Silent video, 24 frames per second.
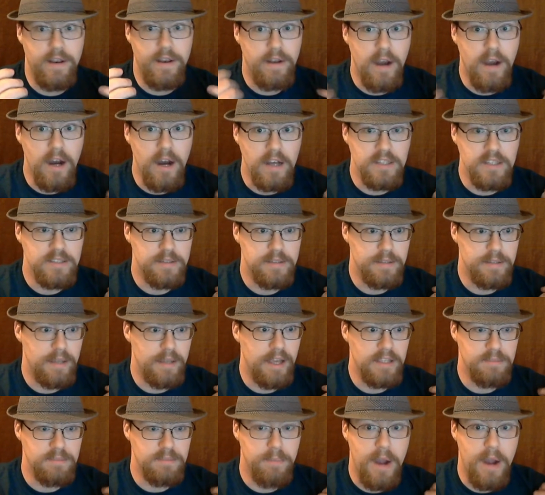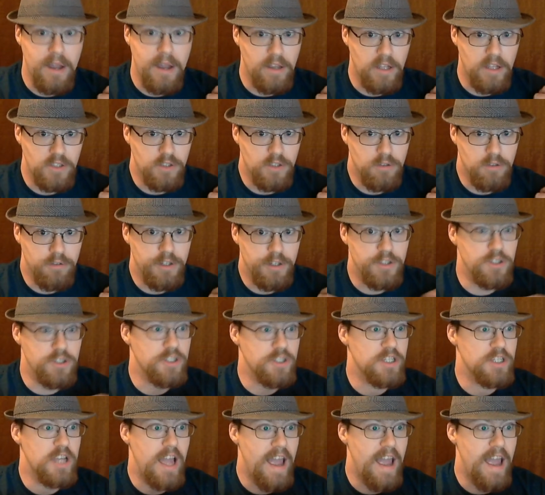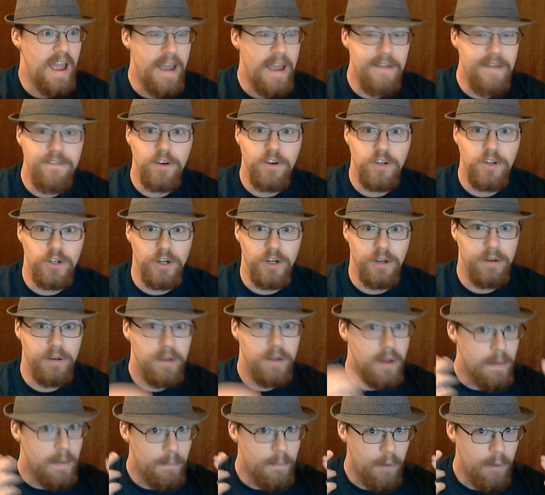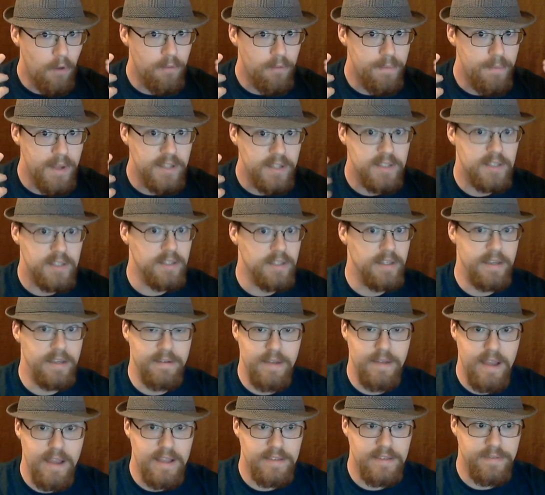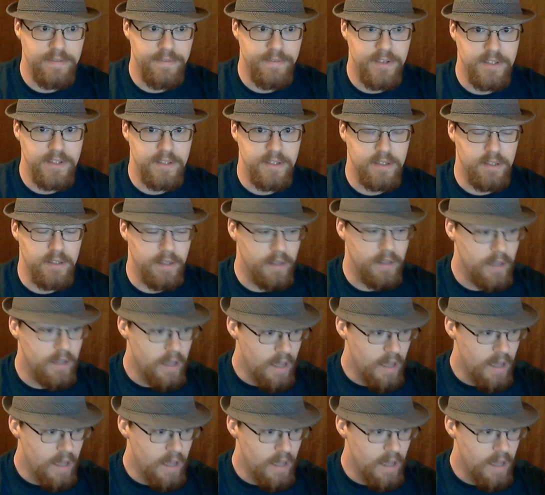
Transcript: us as biological creatures ever could, both mentally and physically.